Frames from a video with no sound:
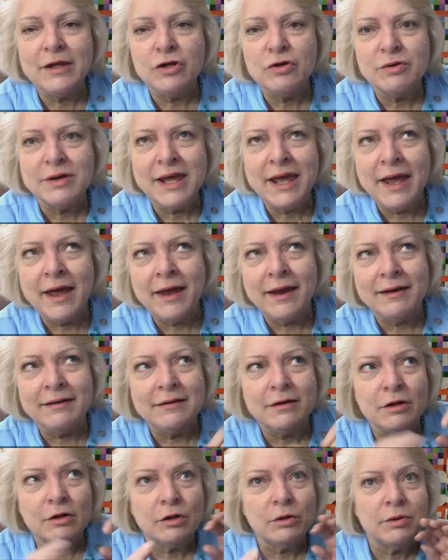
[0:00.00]
you
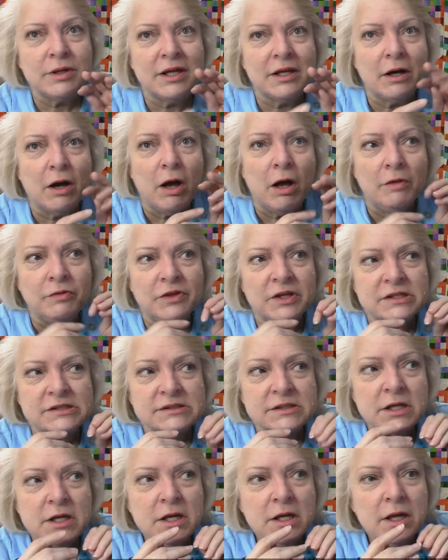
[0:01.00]
can you know get all
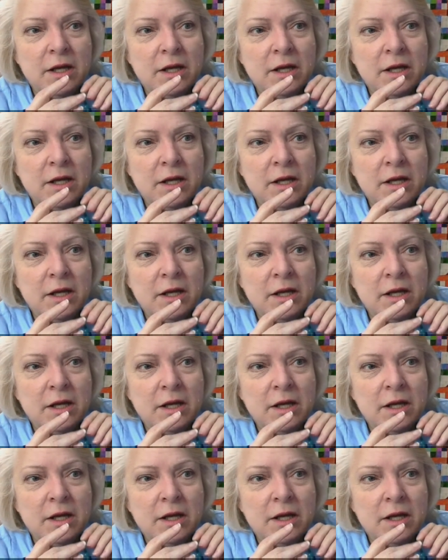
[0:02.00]
this